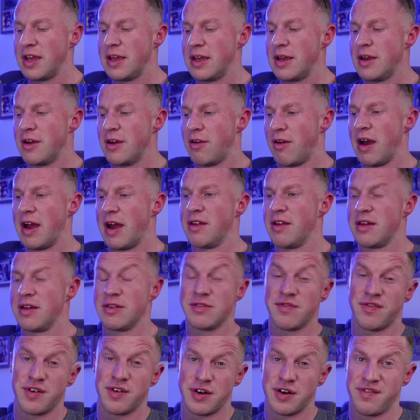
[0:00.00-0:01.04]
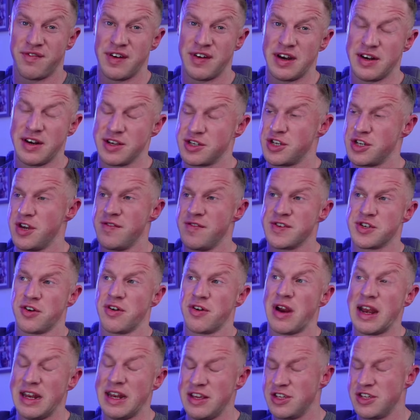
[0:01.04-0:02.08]
right, for a fitness service or
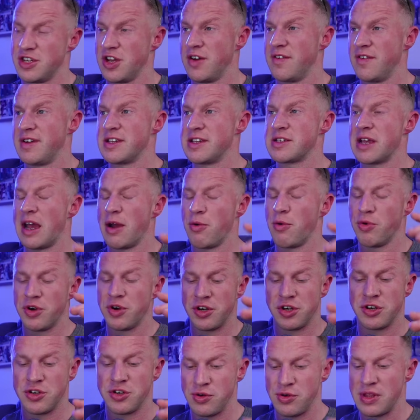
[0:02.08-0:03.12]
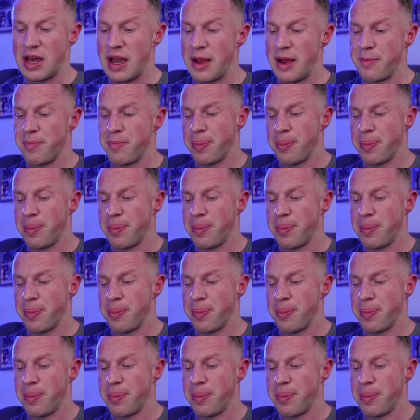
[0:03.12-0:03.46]
any service. I wouldn't do that.